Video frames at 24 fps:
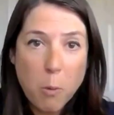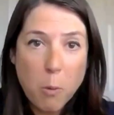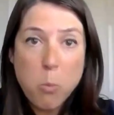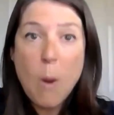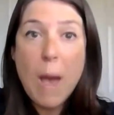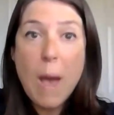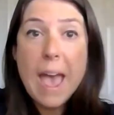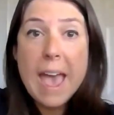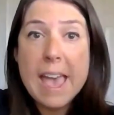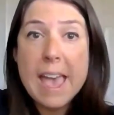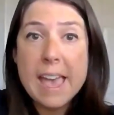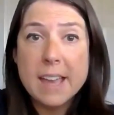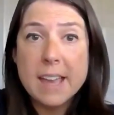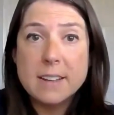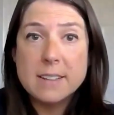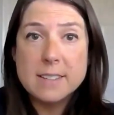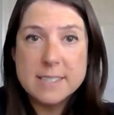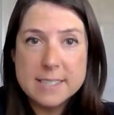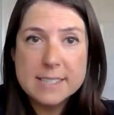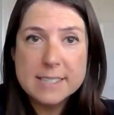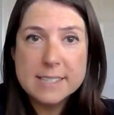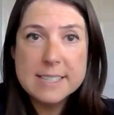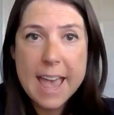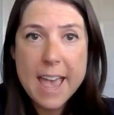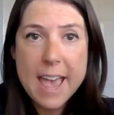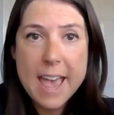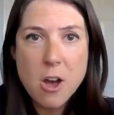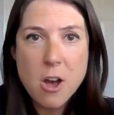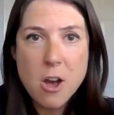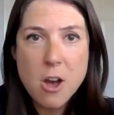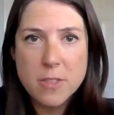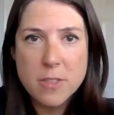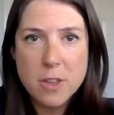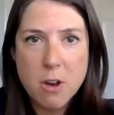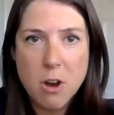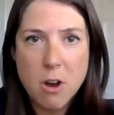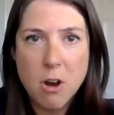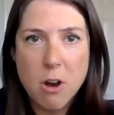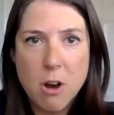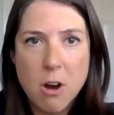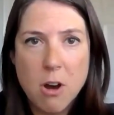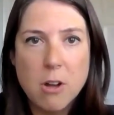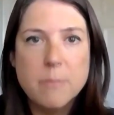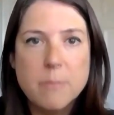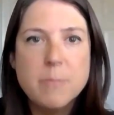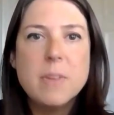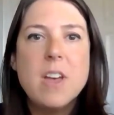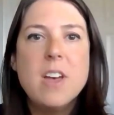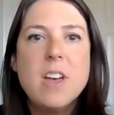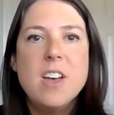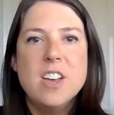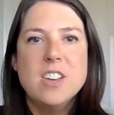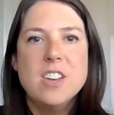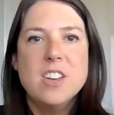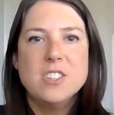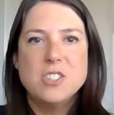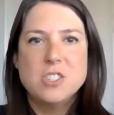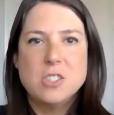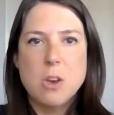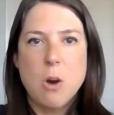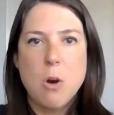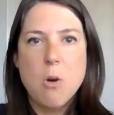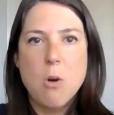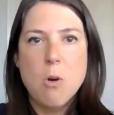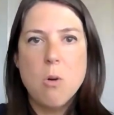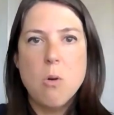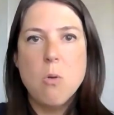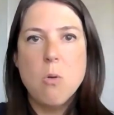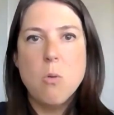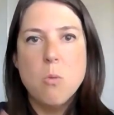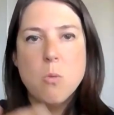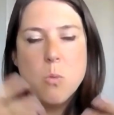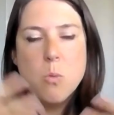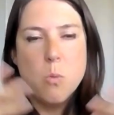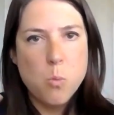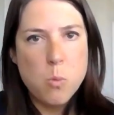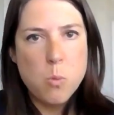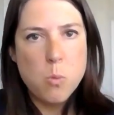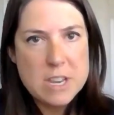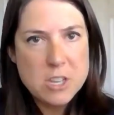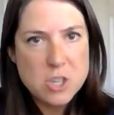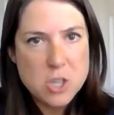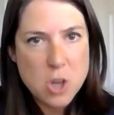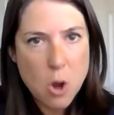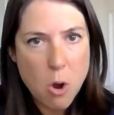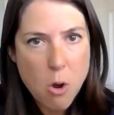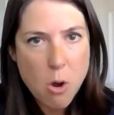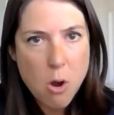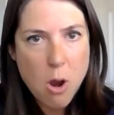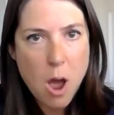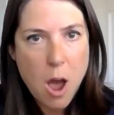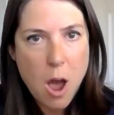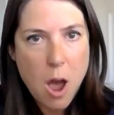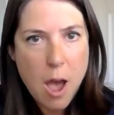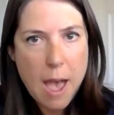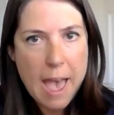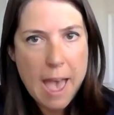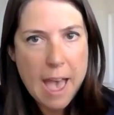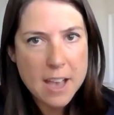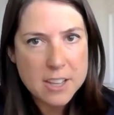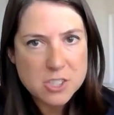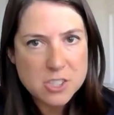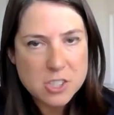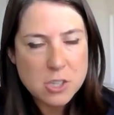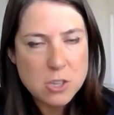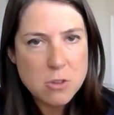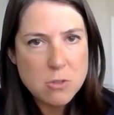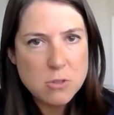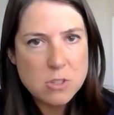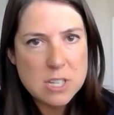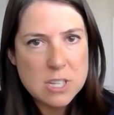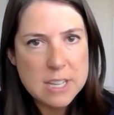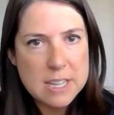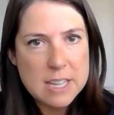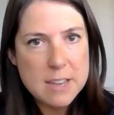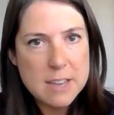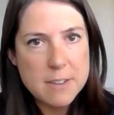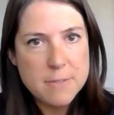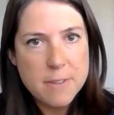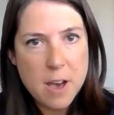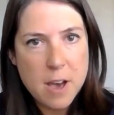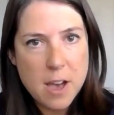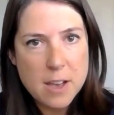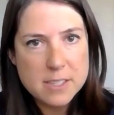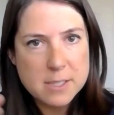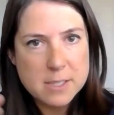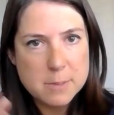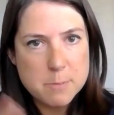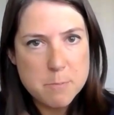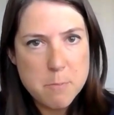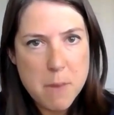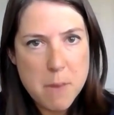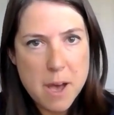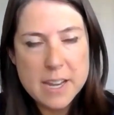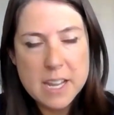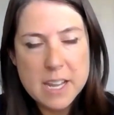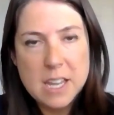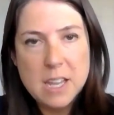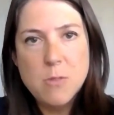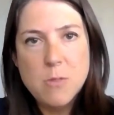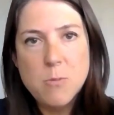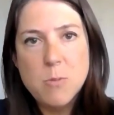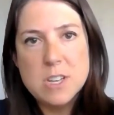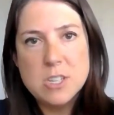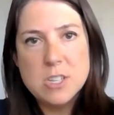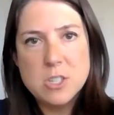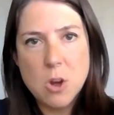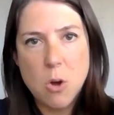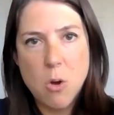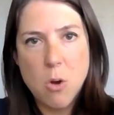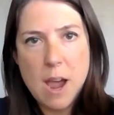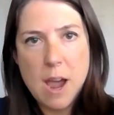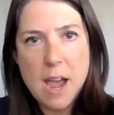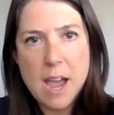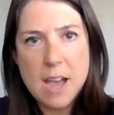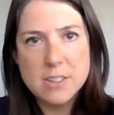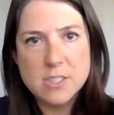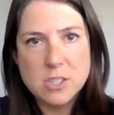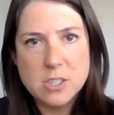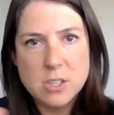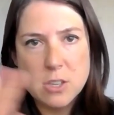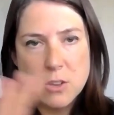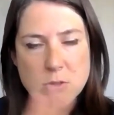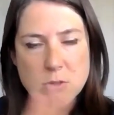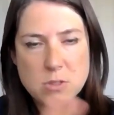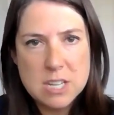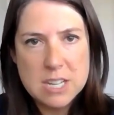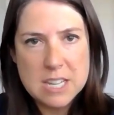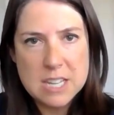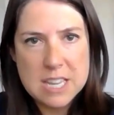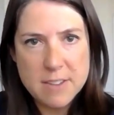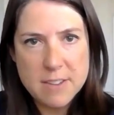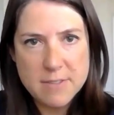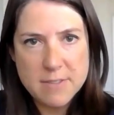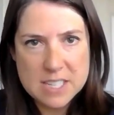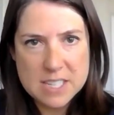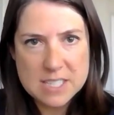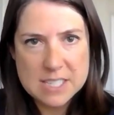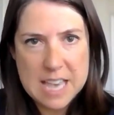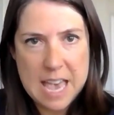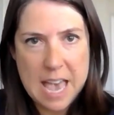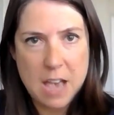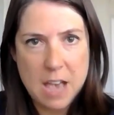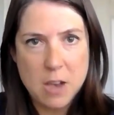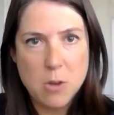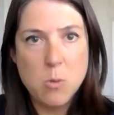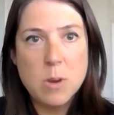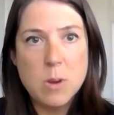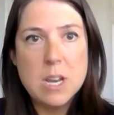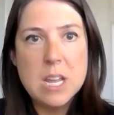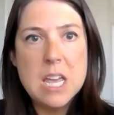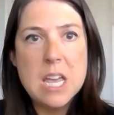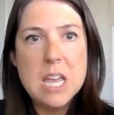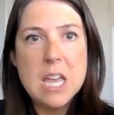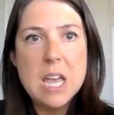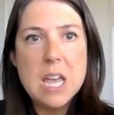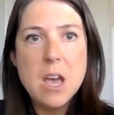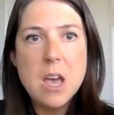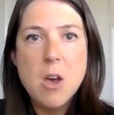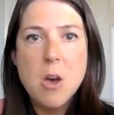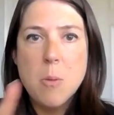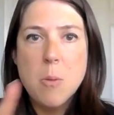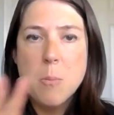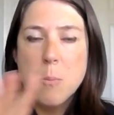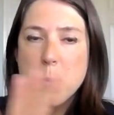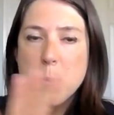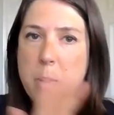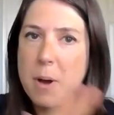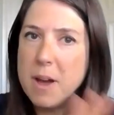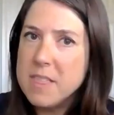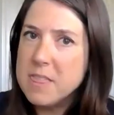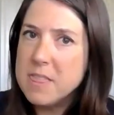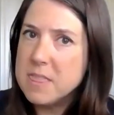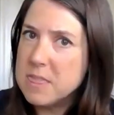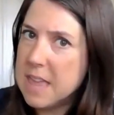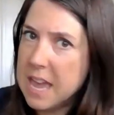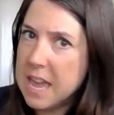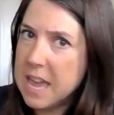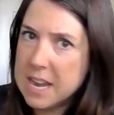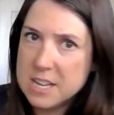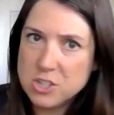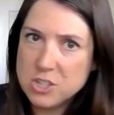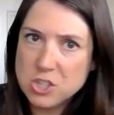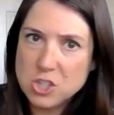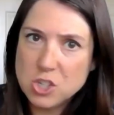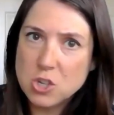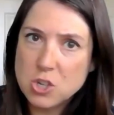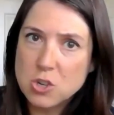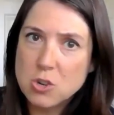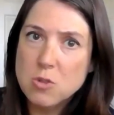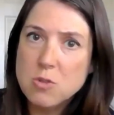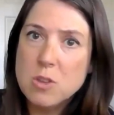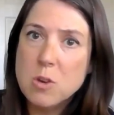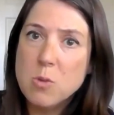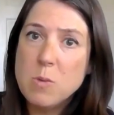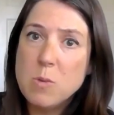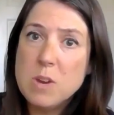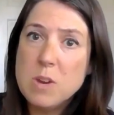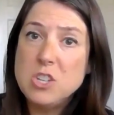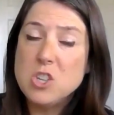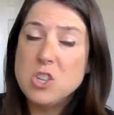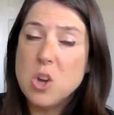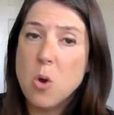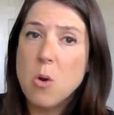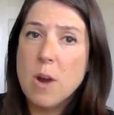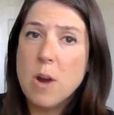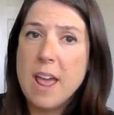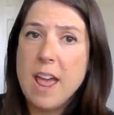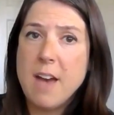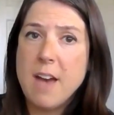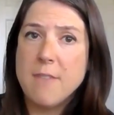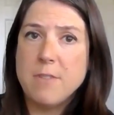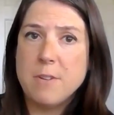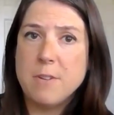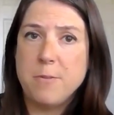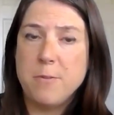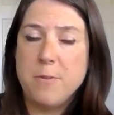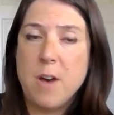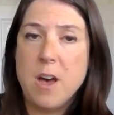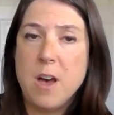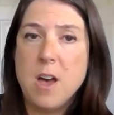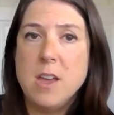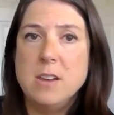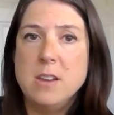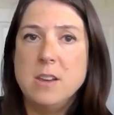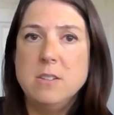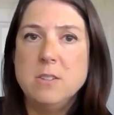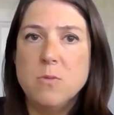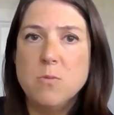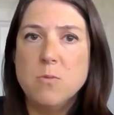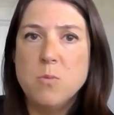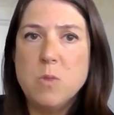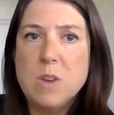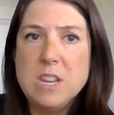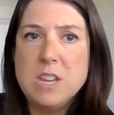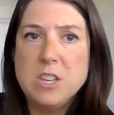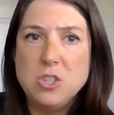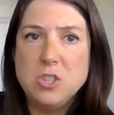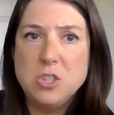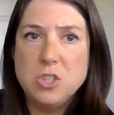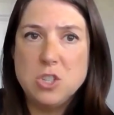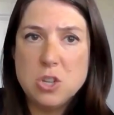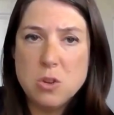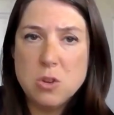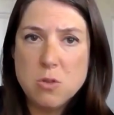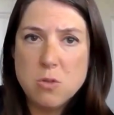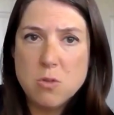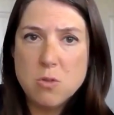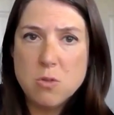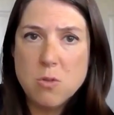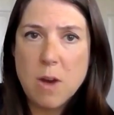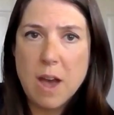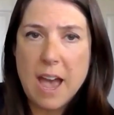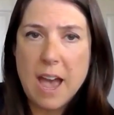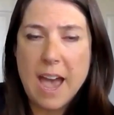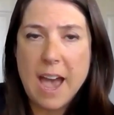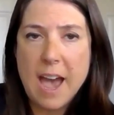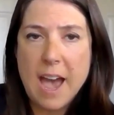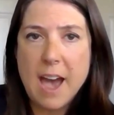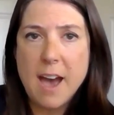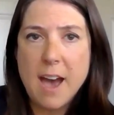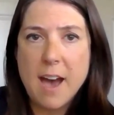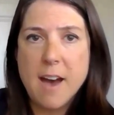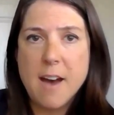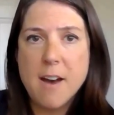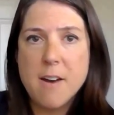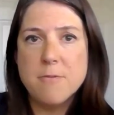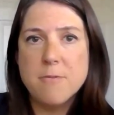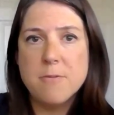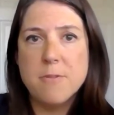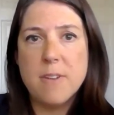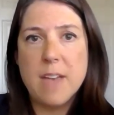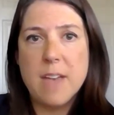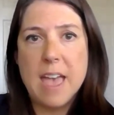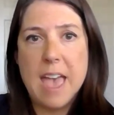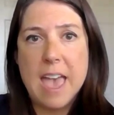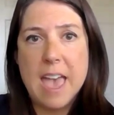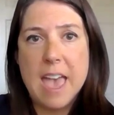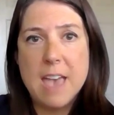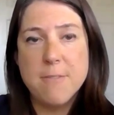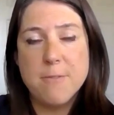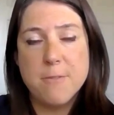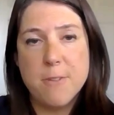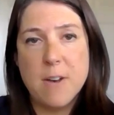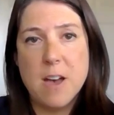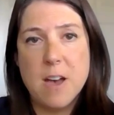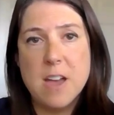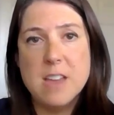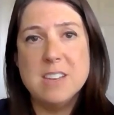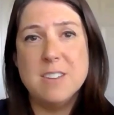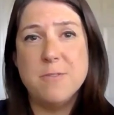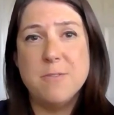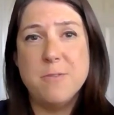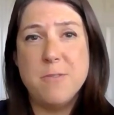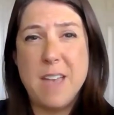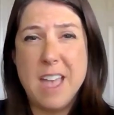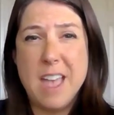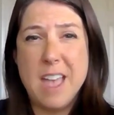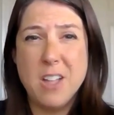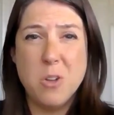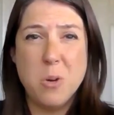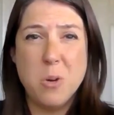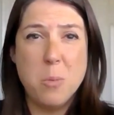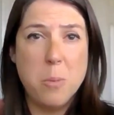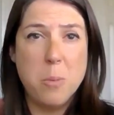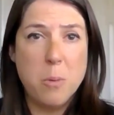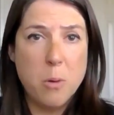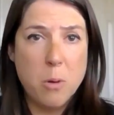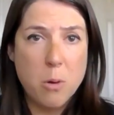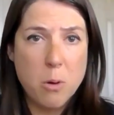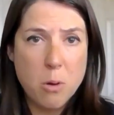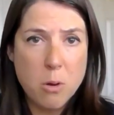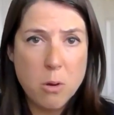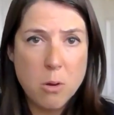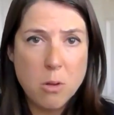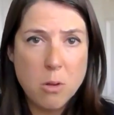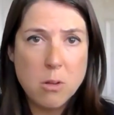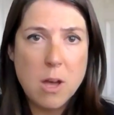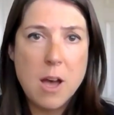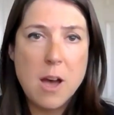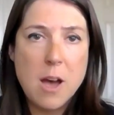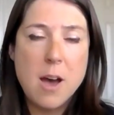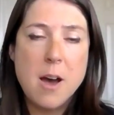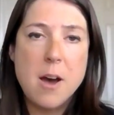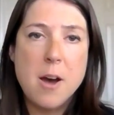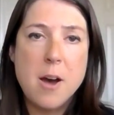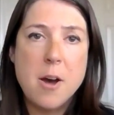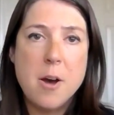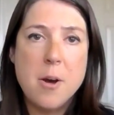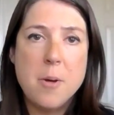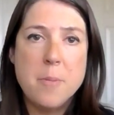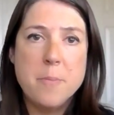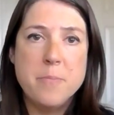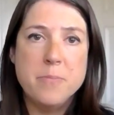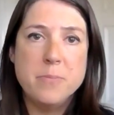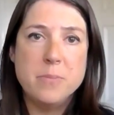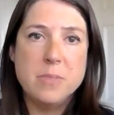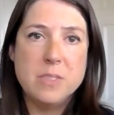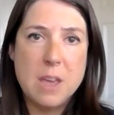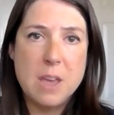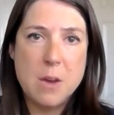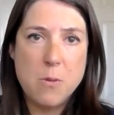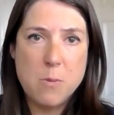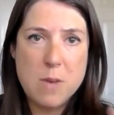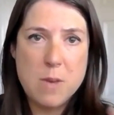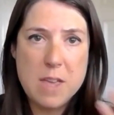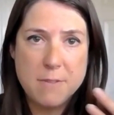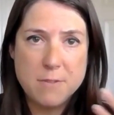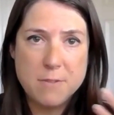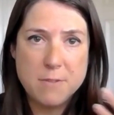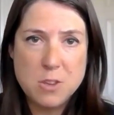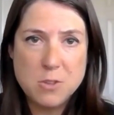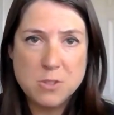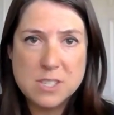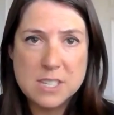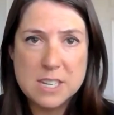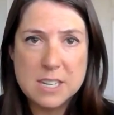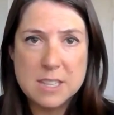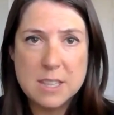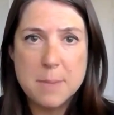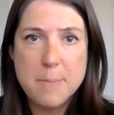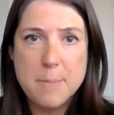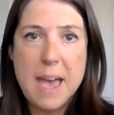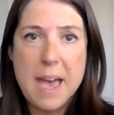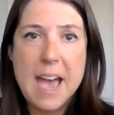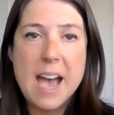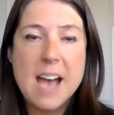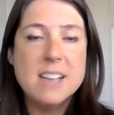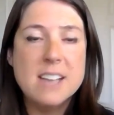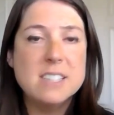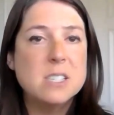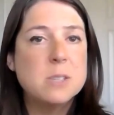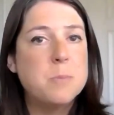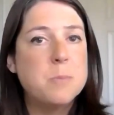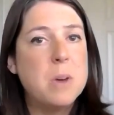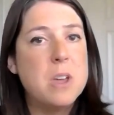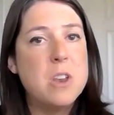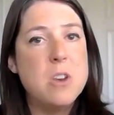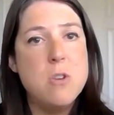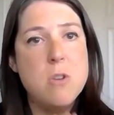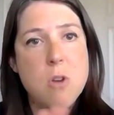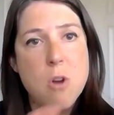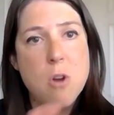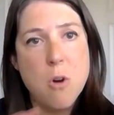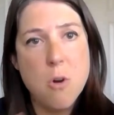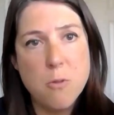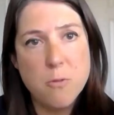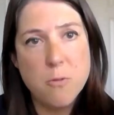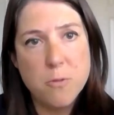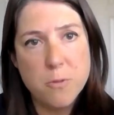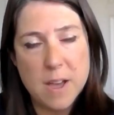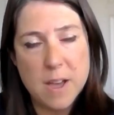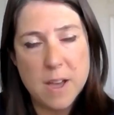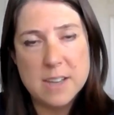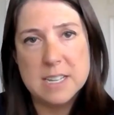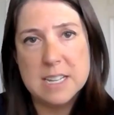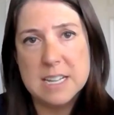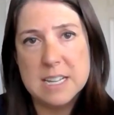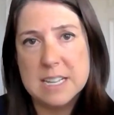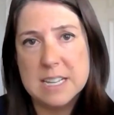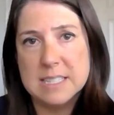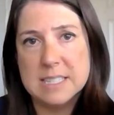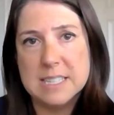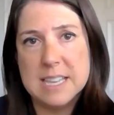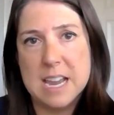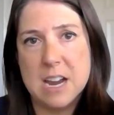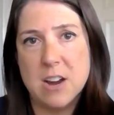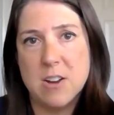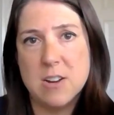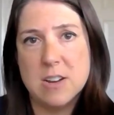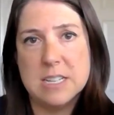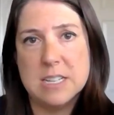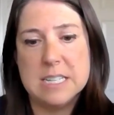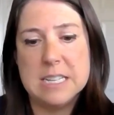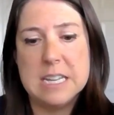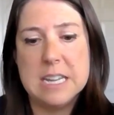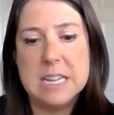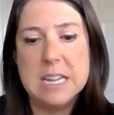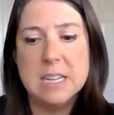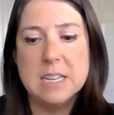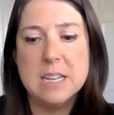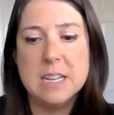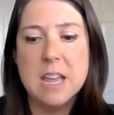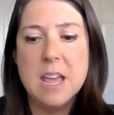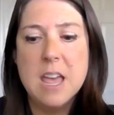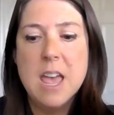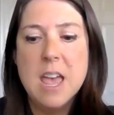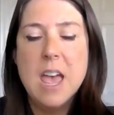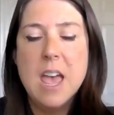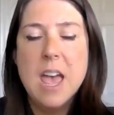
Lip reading: But wait, stay on the call. So we don't ask you to give us money. We don't ask you to give us equity. But that is true that we don't have a fund. We do have a fund available that we have used in the past, but no funding is guaranteed.